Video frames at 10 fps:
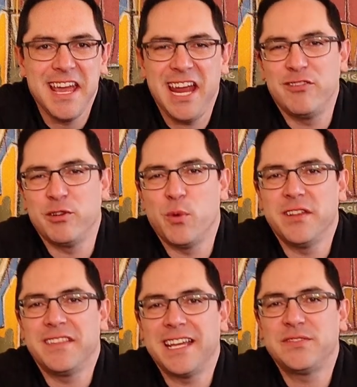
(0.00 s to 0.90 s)
Hey
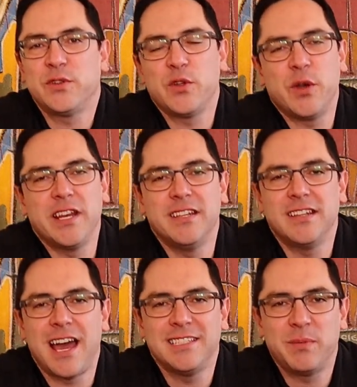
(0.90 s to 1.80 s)
everyone, thanks for tuning in to
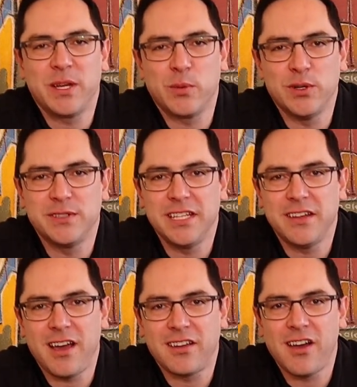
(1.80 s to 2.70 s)

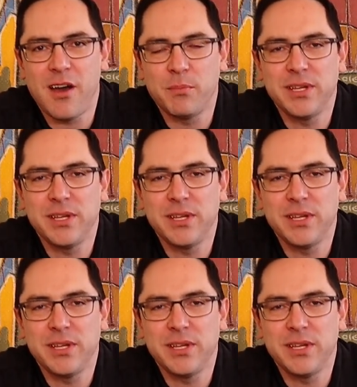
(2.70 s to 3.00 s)
iSpeakRealty.com.